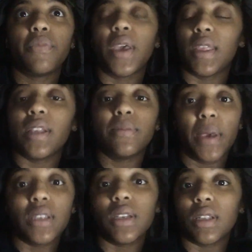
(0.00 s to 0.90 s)
And that's
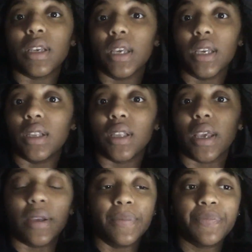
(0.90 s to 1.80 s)
basically it.
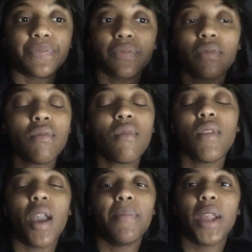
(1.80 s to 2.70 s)
Like,
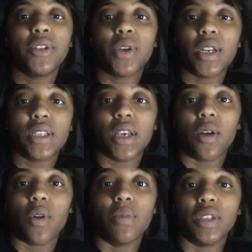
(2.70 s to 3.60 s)
I'm not trying to take
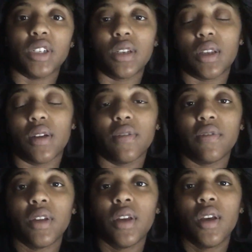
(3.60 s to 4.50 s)
a whole bunch of stuff.
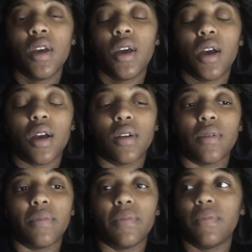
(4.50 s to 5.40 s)

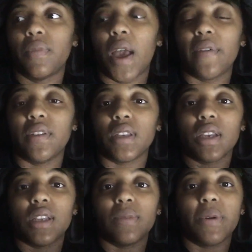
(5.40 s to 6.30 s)
Obviously, I
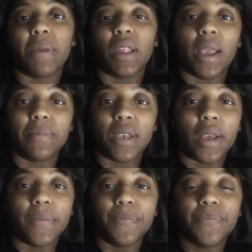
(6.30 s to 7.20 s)
need to bring my
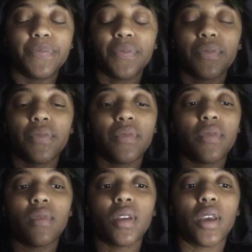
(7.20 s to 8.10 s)
laptop.
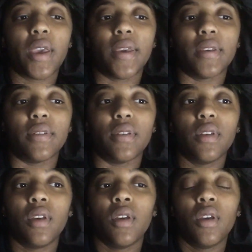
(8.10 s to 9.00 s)
And,
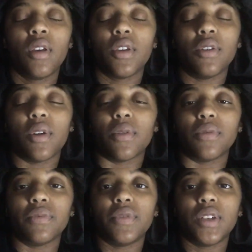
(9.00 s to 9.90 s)
you know,
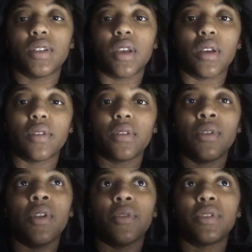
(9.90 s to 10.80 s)
just,
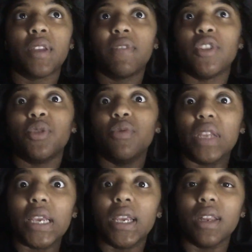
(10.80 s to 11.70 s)
you know, stuff that you
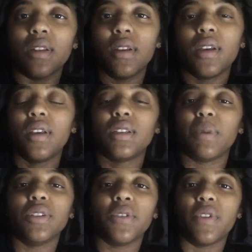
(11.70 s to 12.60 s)
need.
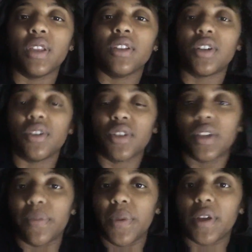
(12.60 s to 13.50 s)
Especially for the
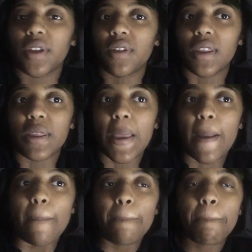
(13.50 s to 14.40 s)
internship. But other than that,